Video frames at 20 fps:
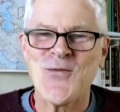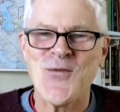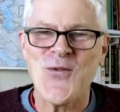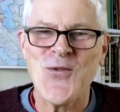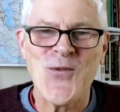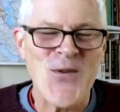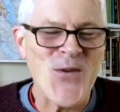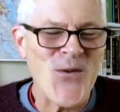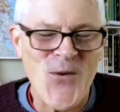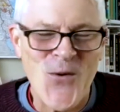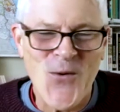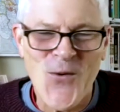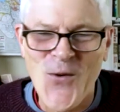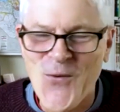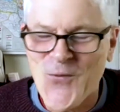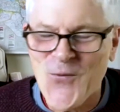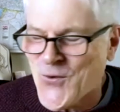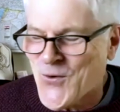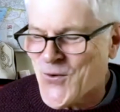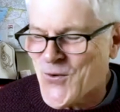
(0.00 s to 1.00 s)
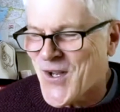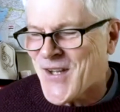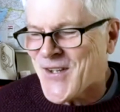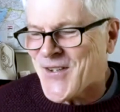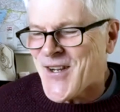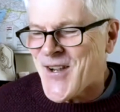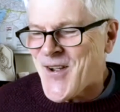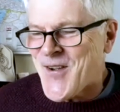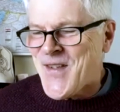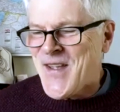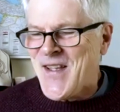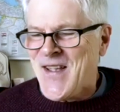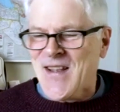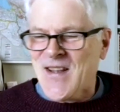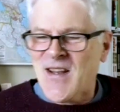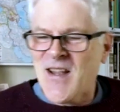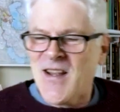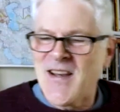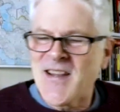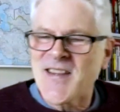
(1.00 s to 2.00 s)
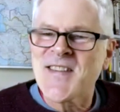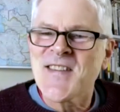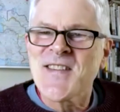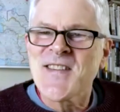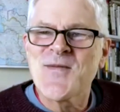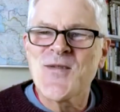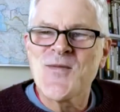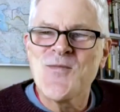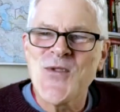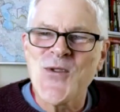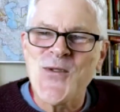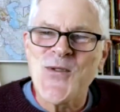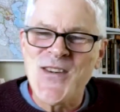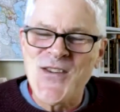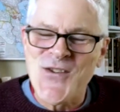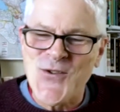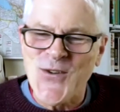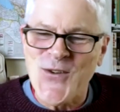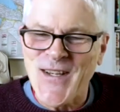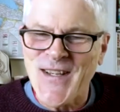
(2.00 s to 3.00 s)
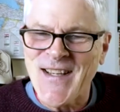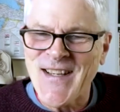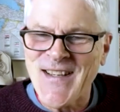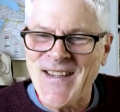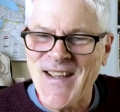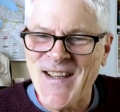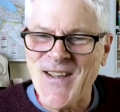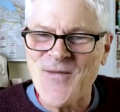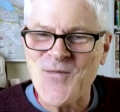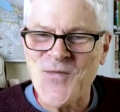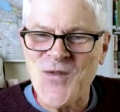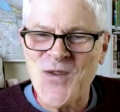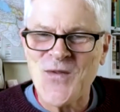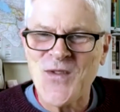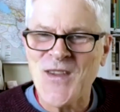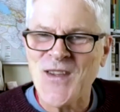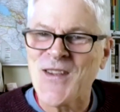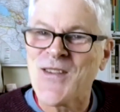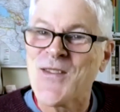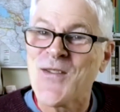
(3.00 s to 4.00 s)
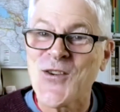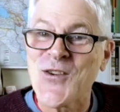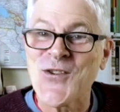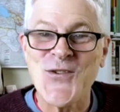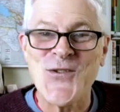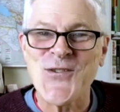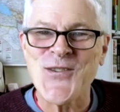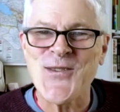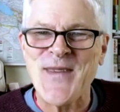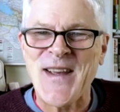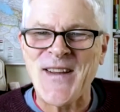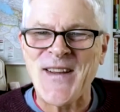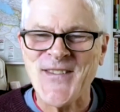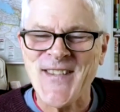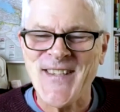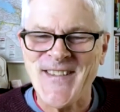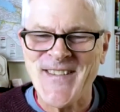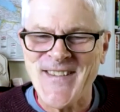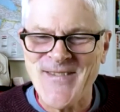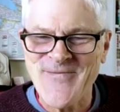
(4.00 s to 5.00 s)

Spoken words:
to for all our listeners. Do enjoy the Shusha Mount.